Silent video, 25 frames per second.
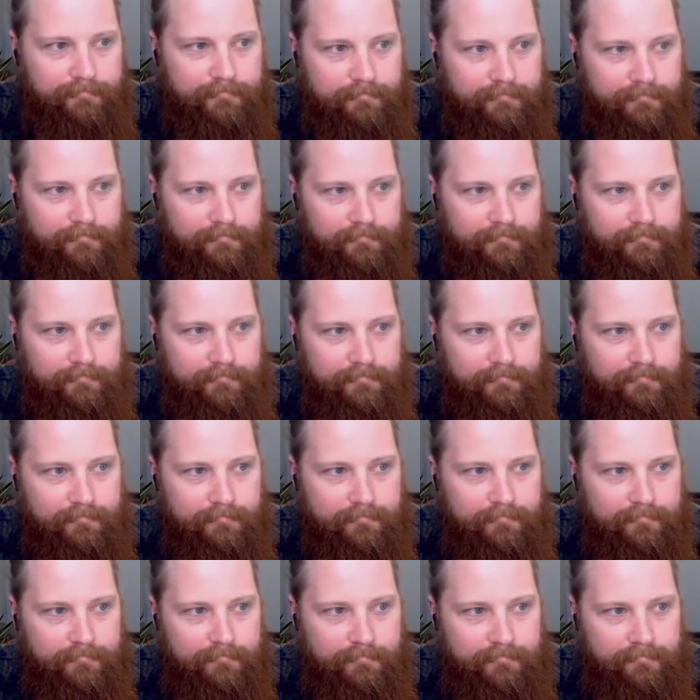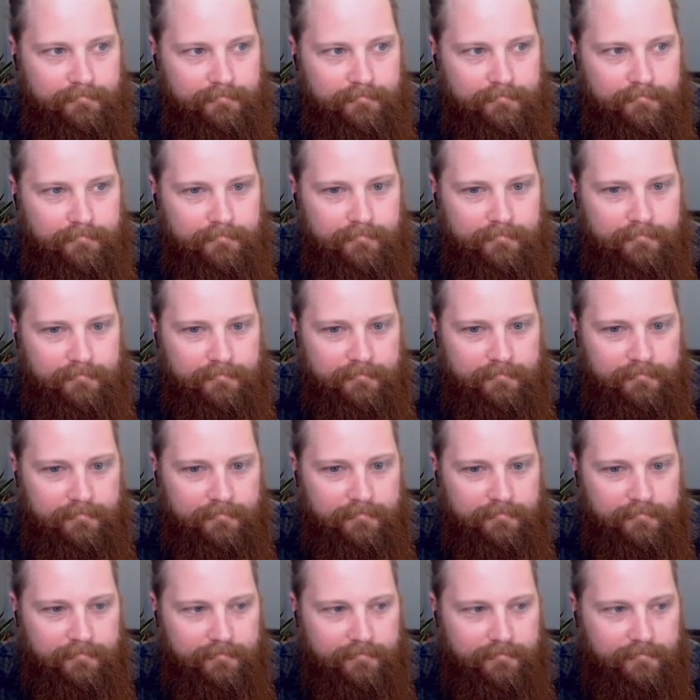
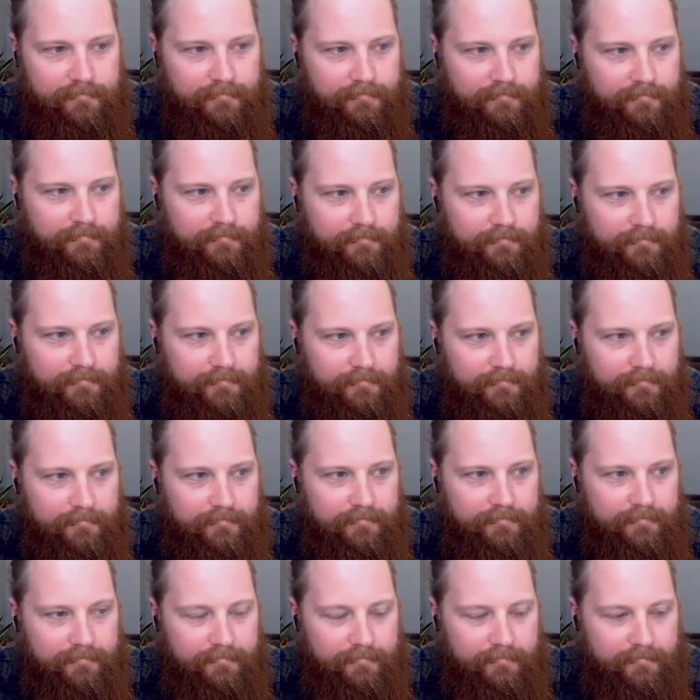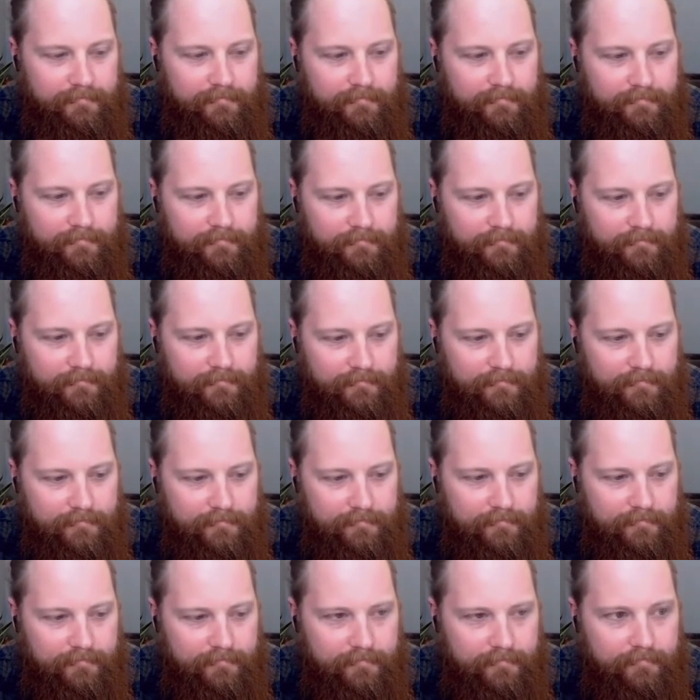
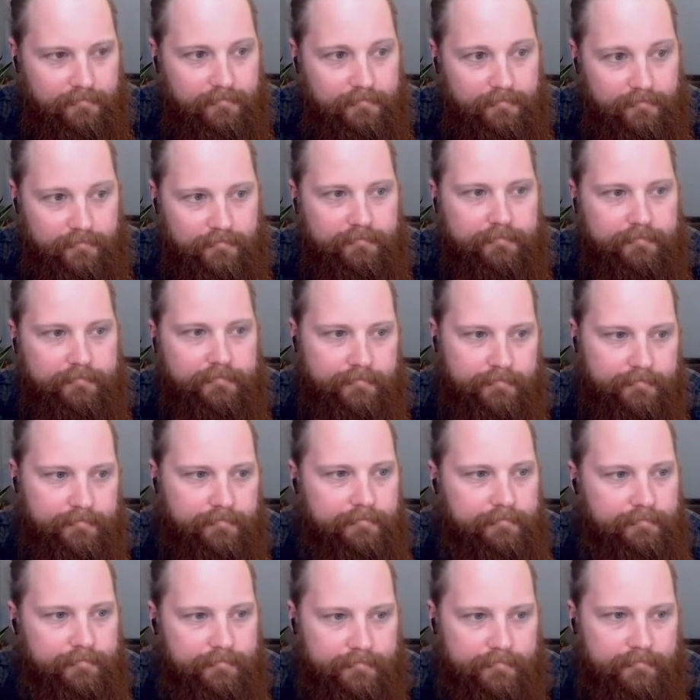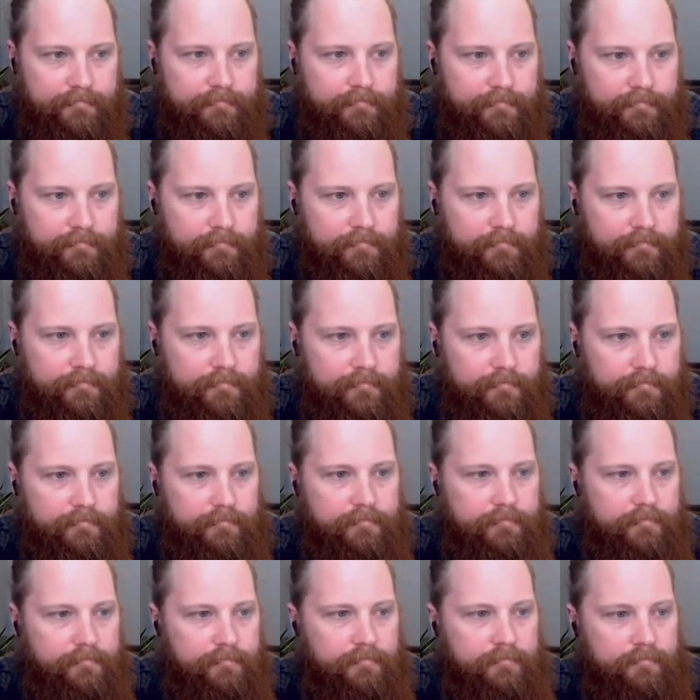
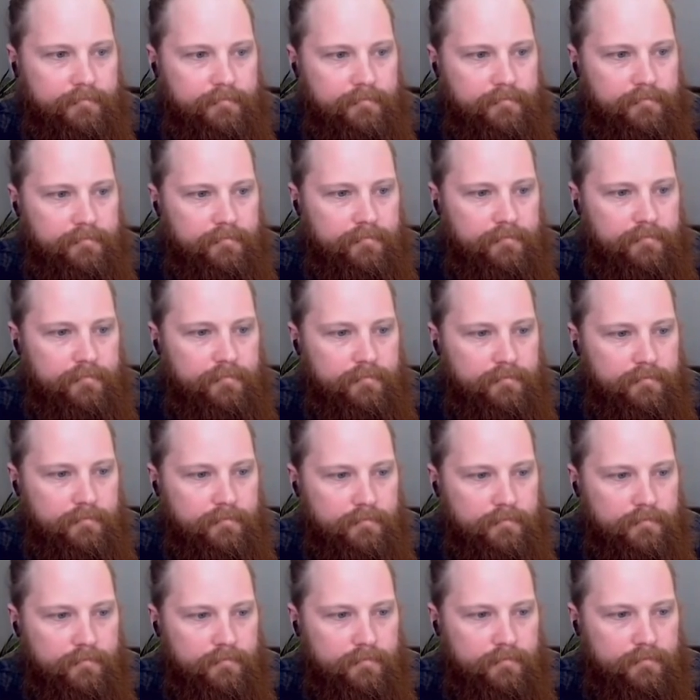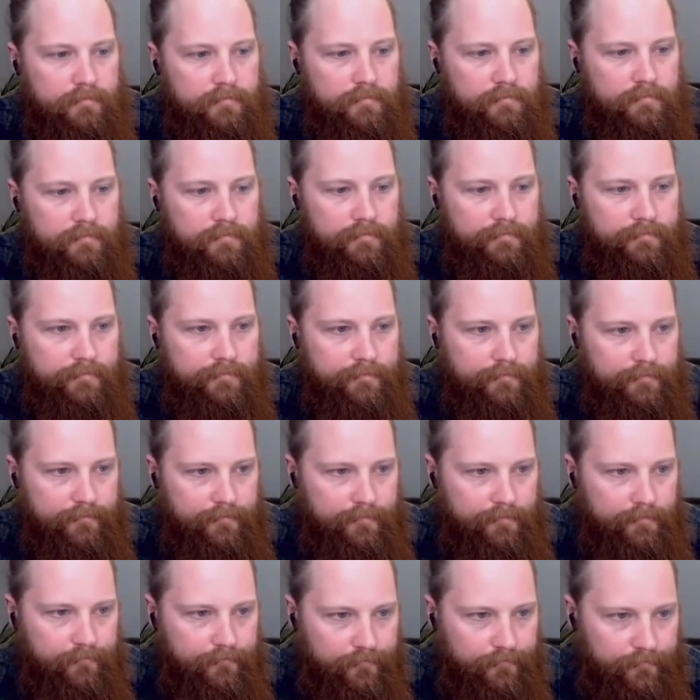[no speech]